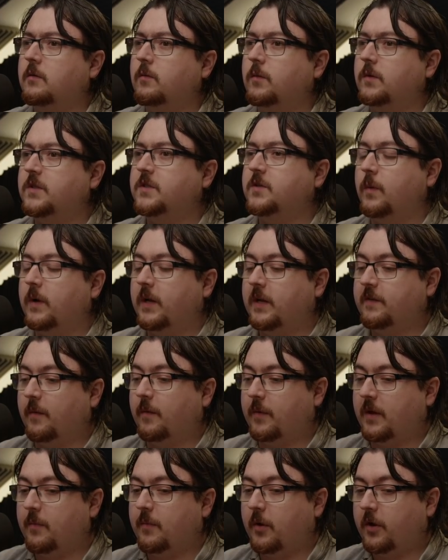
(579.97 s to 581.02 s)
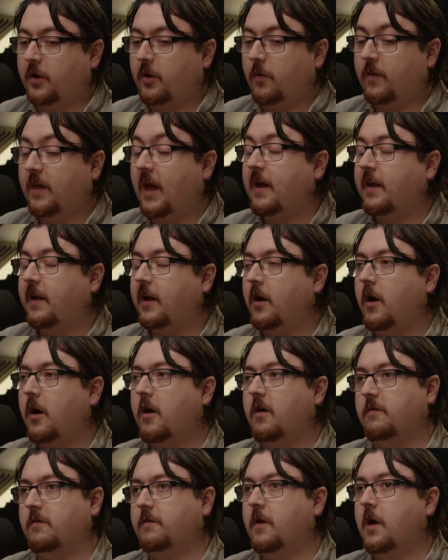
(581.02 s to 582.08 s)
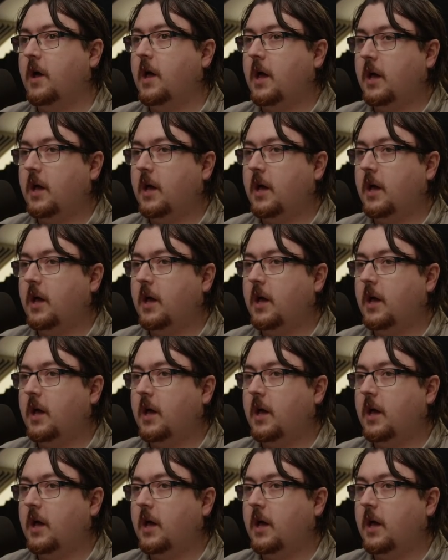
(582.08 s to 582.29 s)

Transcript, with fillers: was tweeting something about, you know, the idea of